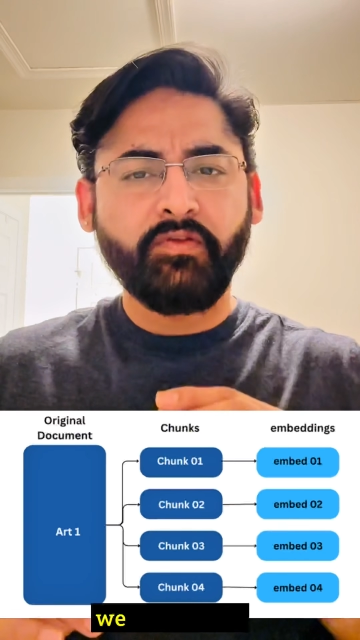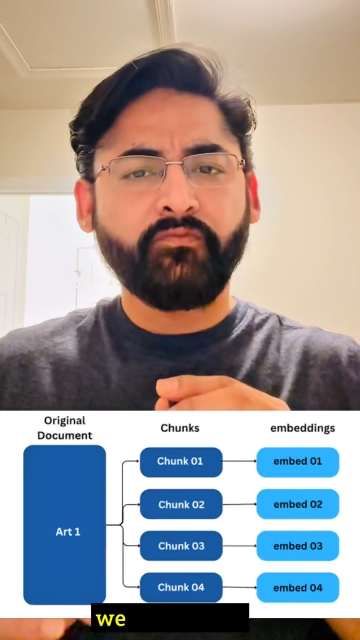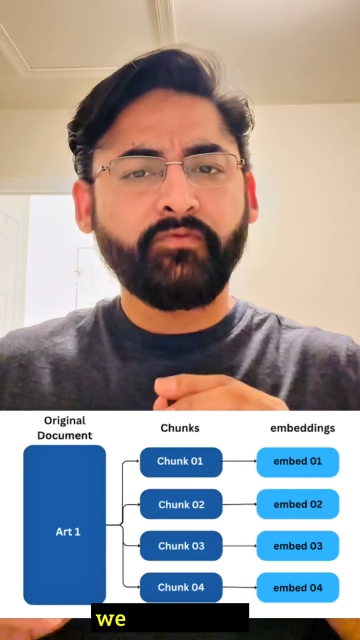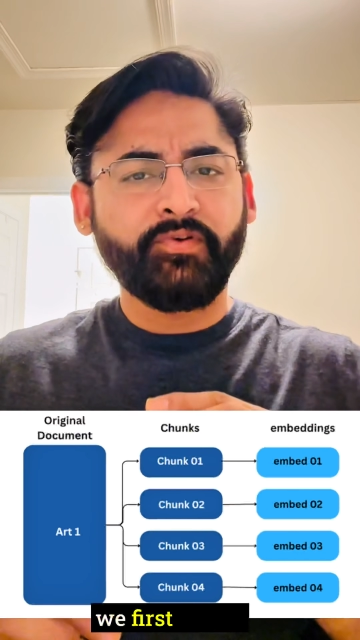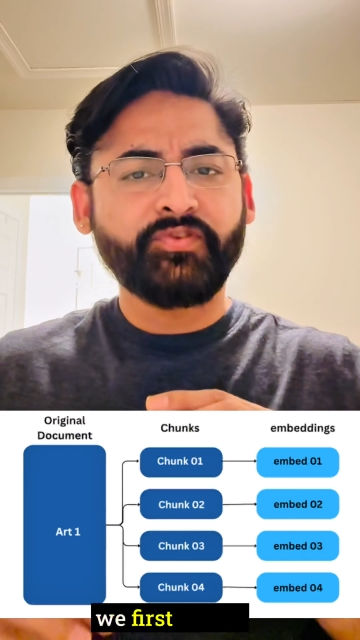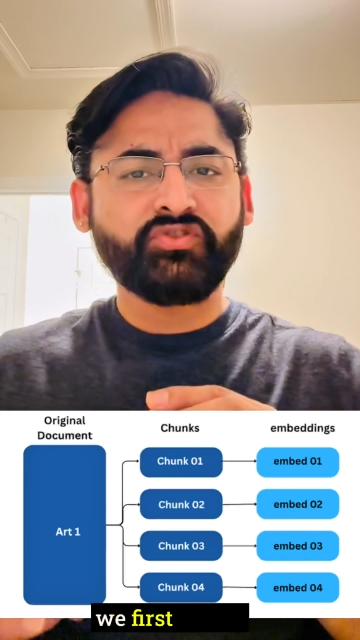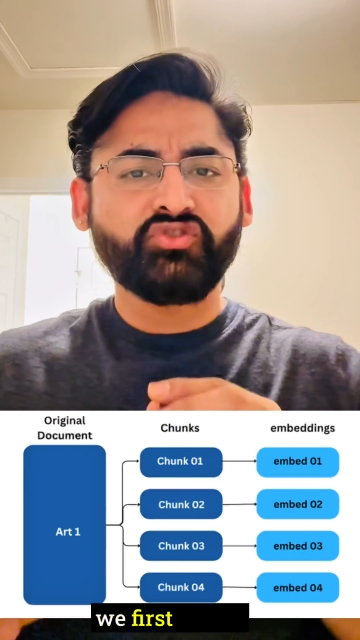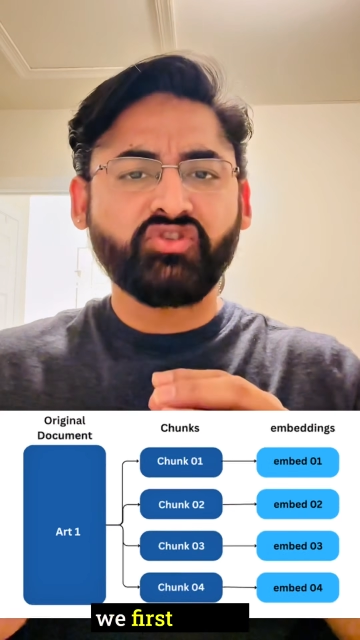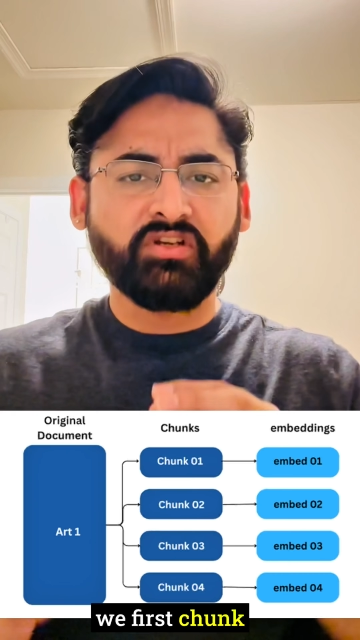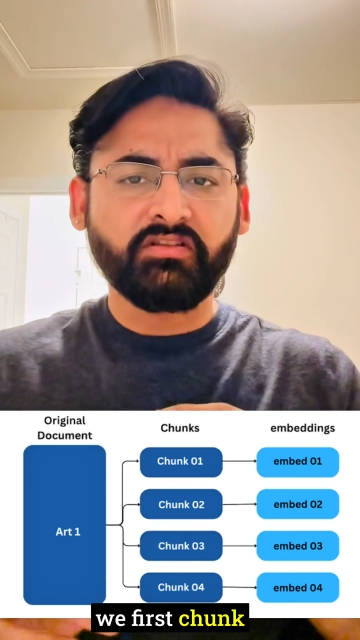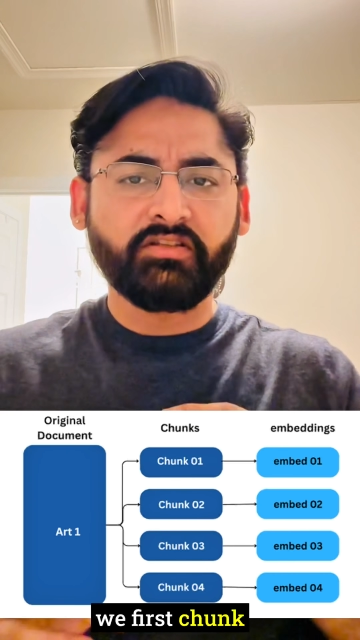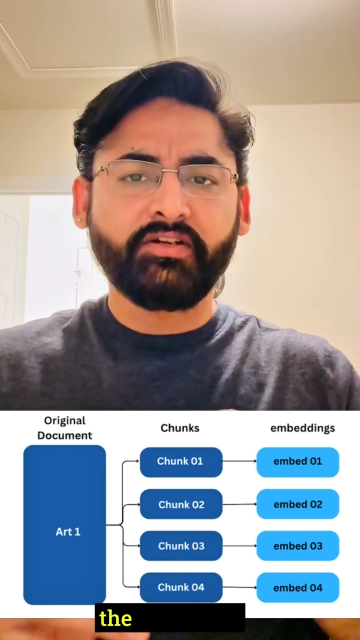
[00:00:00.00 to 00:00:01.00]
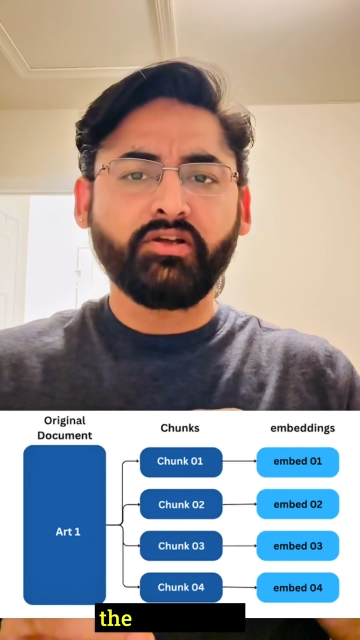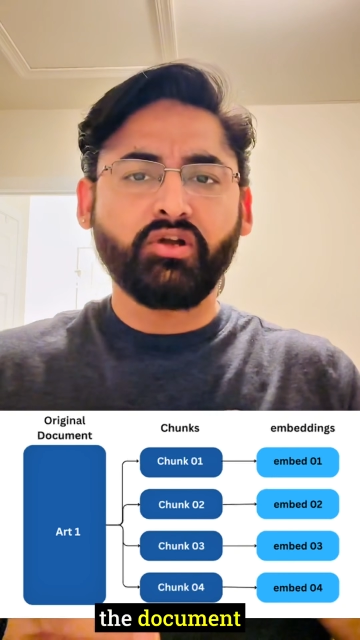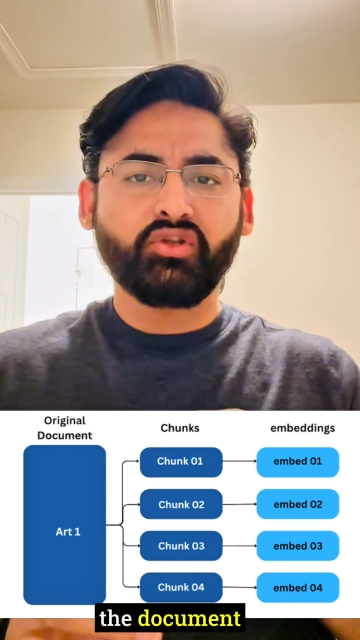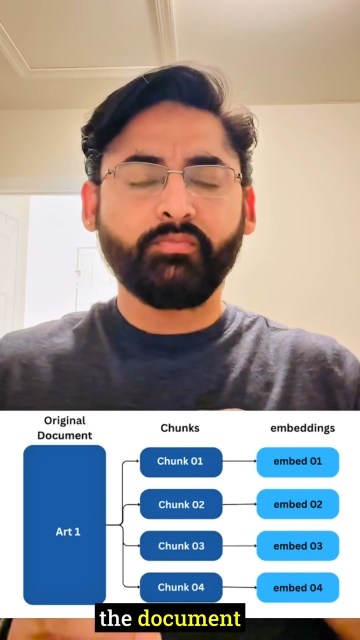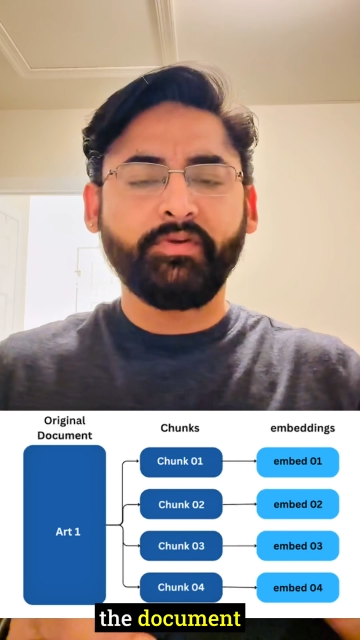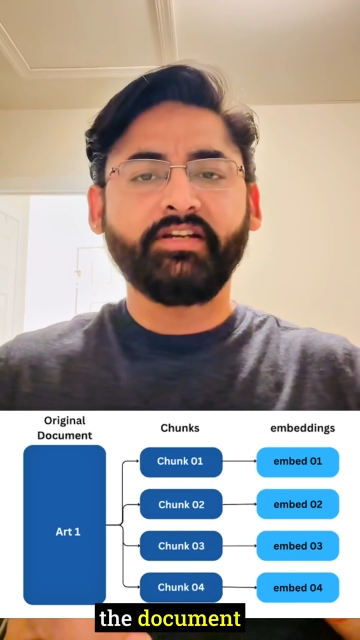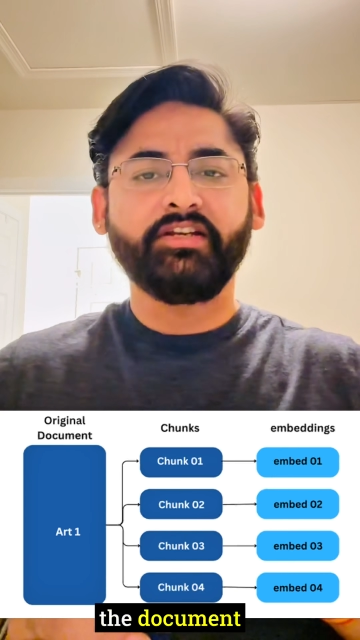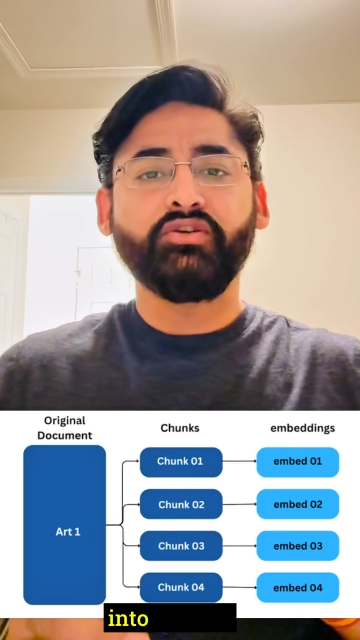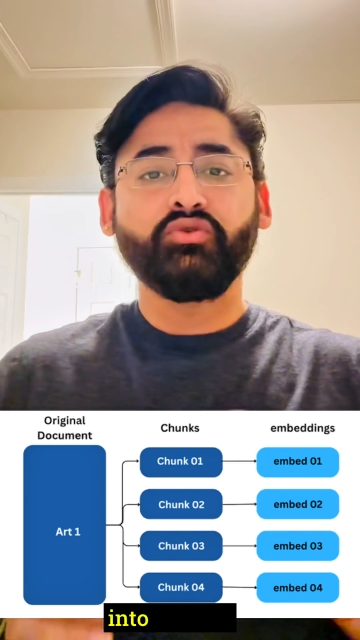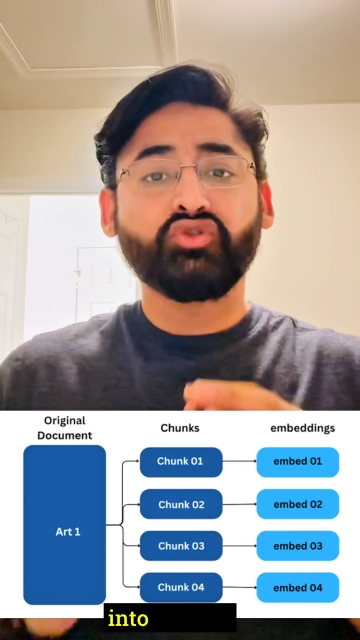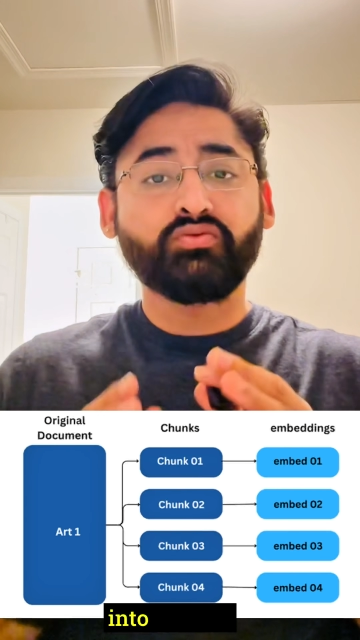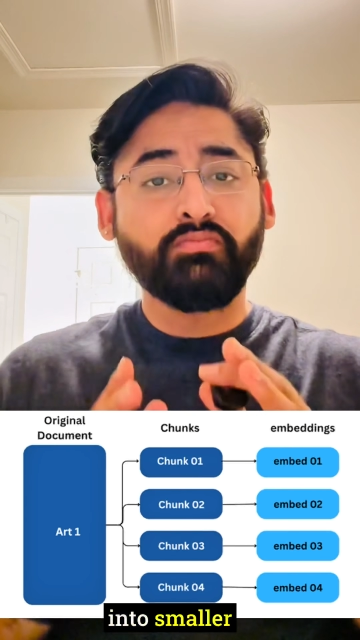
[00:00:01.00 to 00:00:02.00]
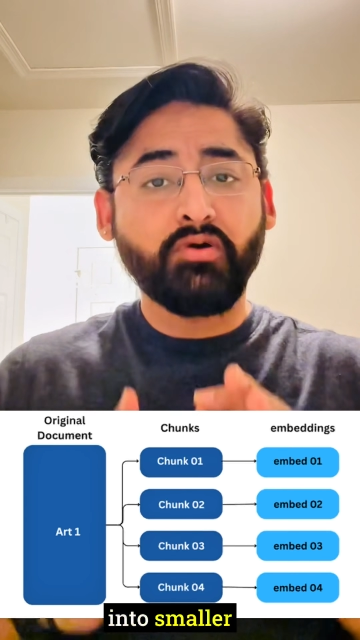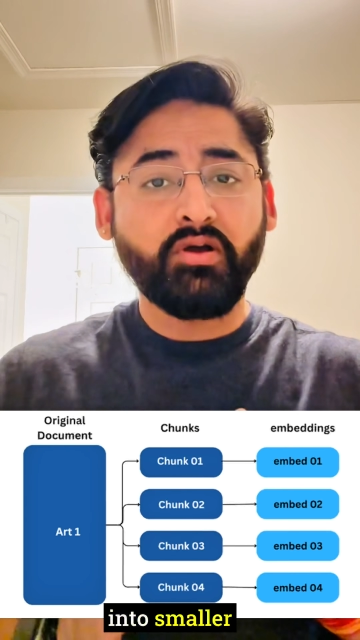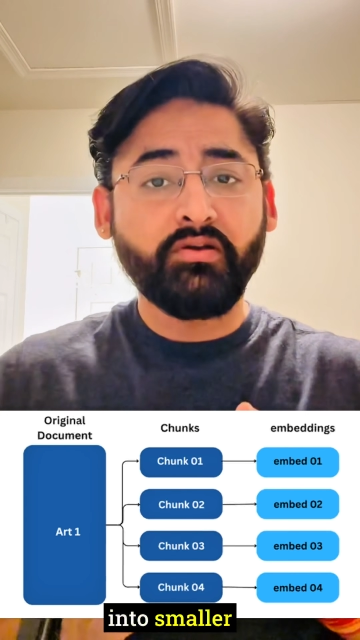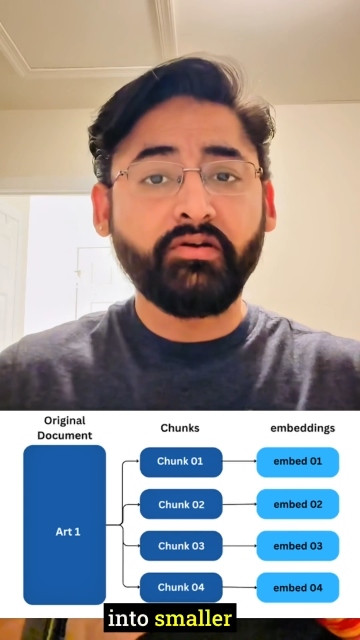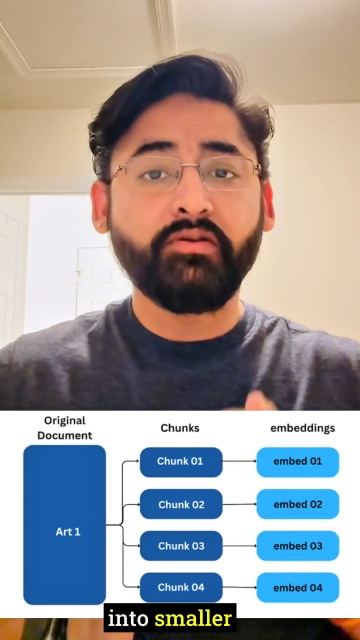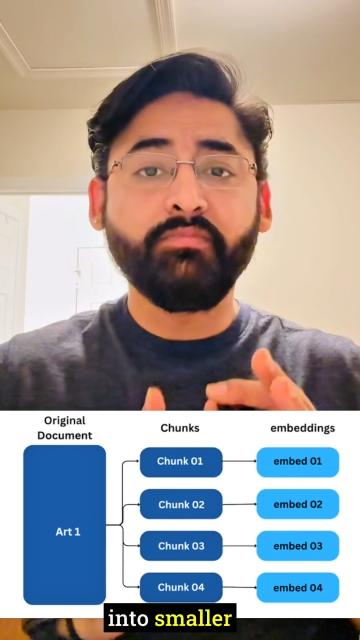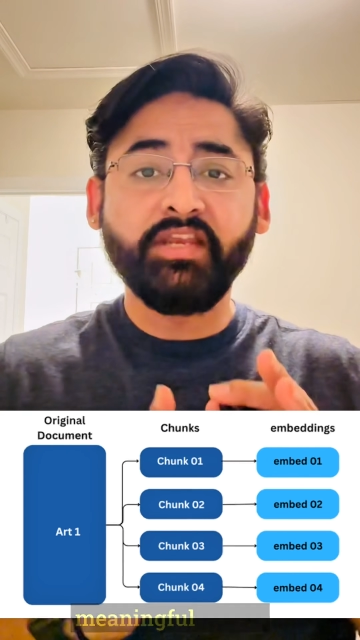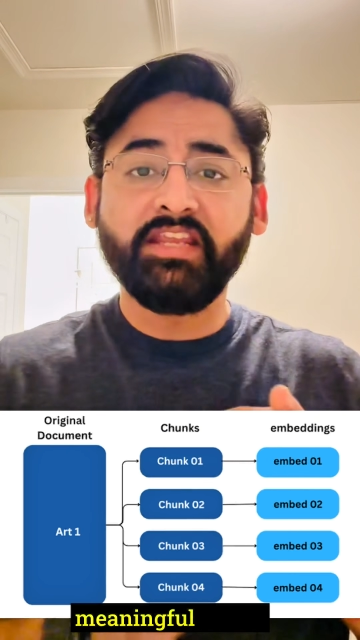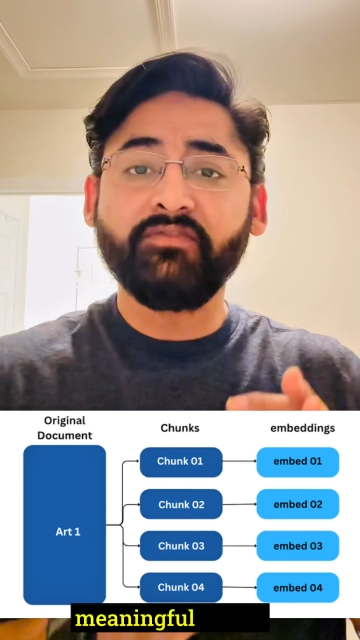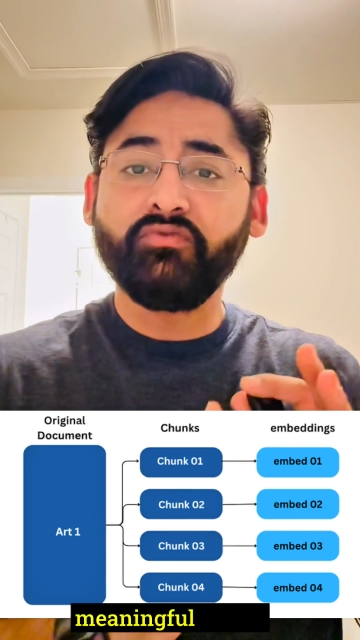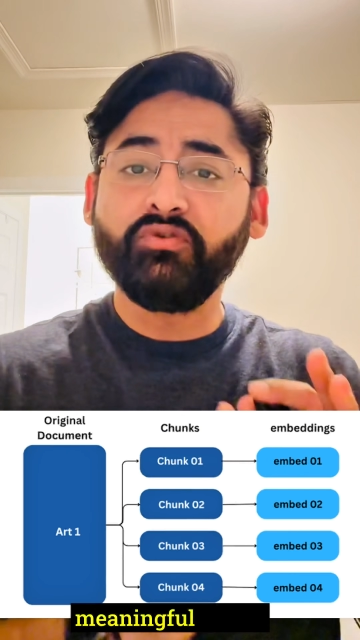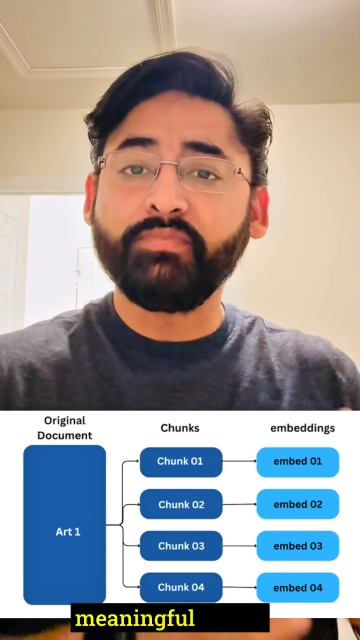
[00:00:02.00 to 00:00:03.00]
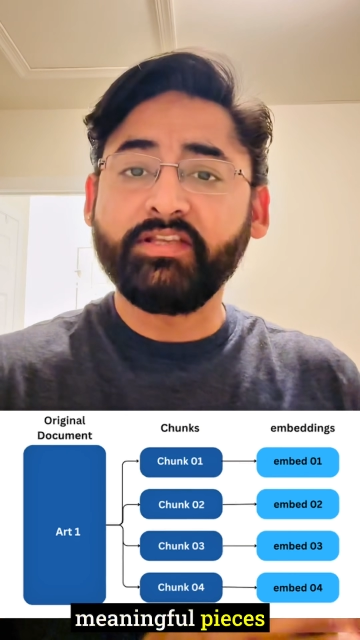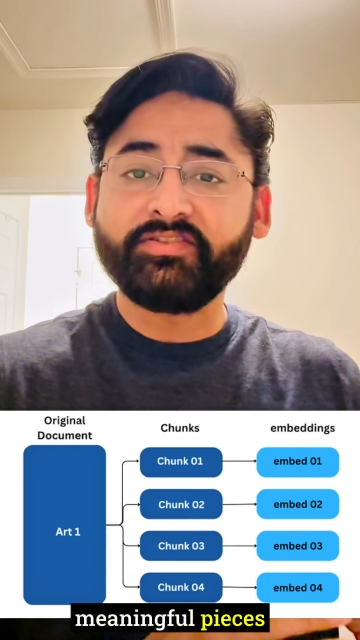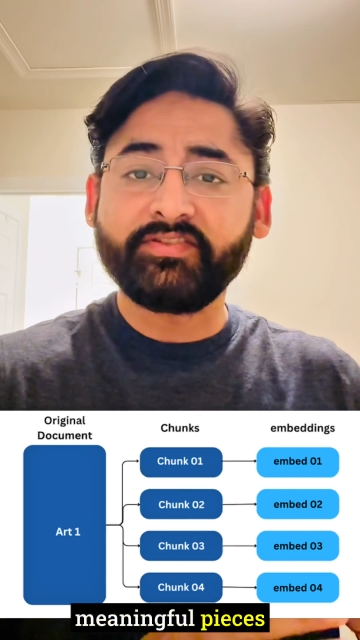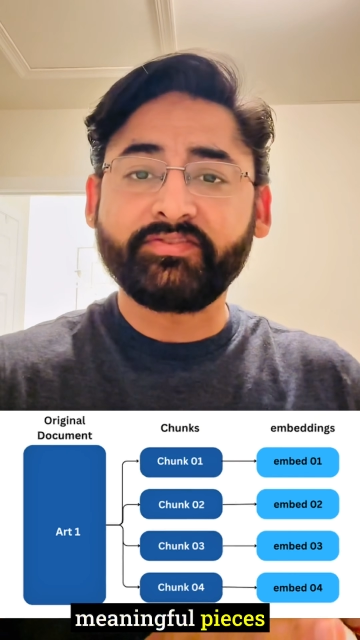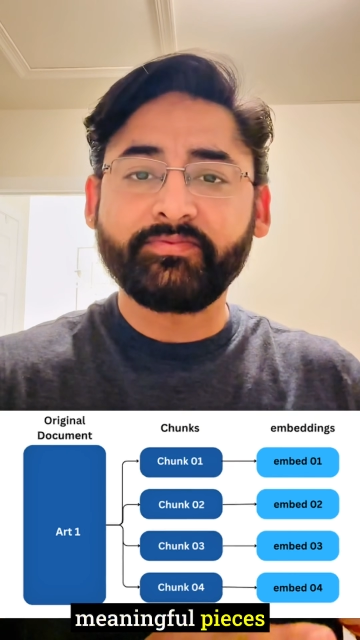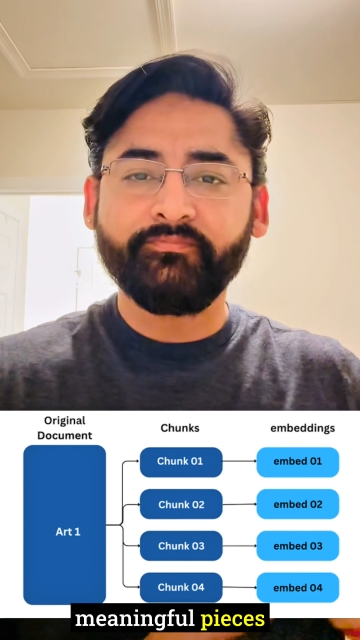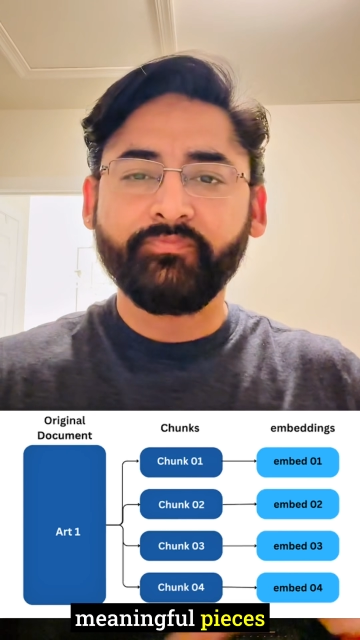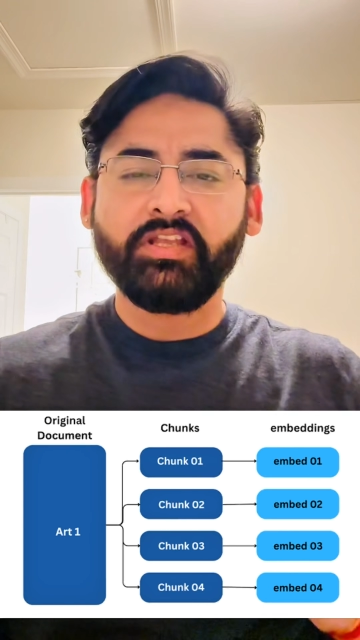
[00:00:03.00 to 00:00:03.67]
first chunk the document into smaller, meaningful pieces.